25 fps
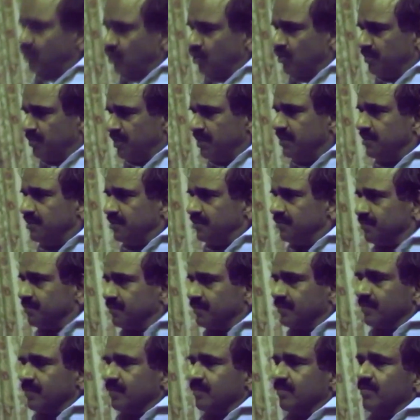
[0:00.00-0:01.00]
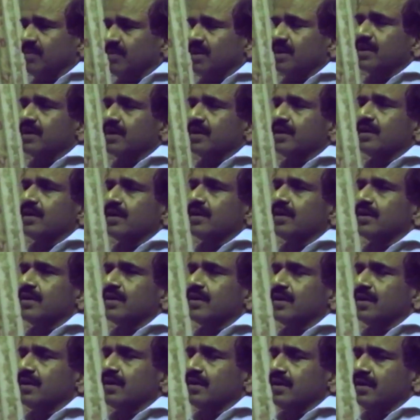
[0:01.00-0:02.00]
be final for me, but
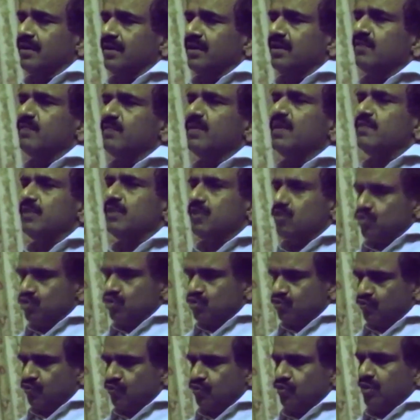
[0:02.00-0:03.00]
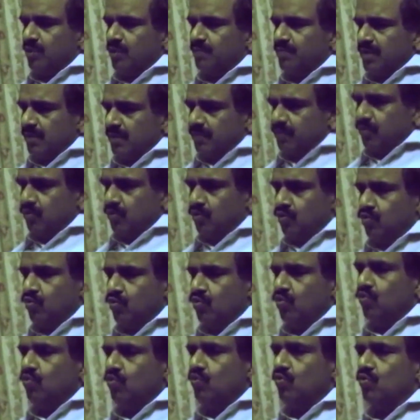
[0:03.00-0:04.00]
it may be useful to the
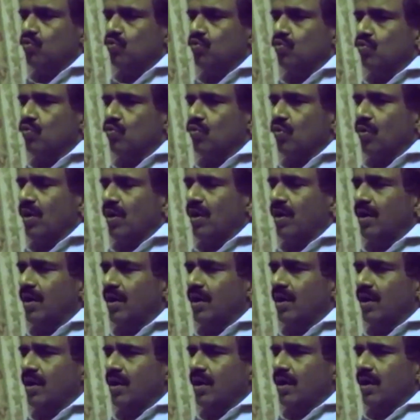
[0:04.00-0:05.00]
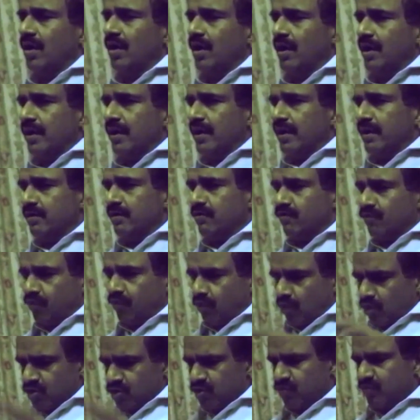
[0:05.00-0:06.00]
people who,
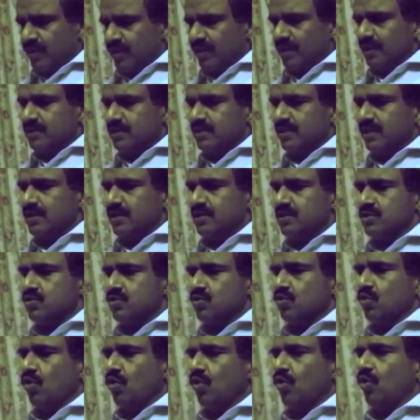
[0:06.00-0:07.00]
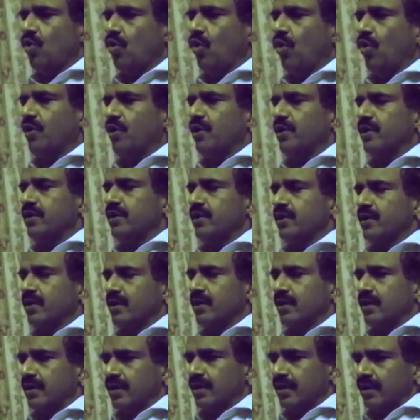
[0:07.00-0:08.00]
in philosophical sense or
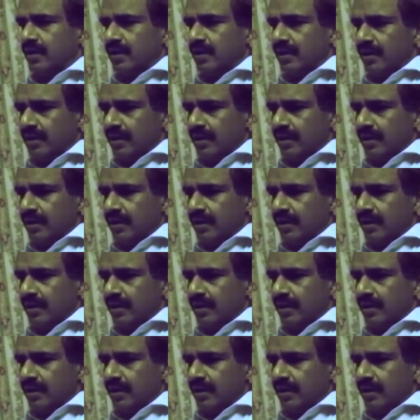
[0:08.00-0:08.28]
in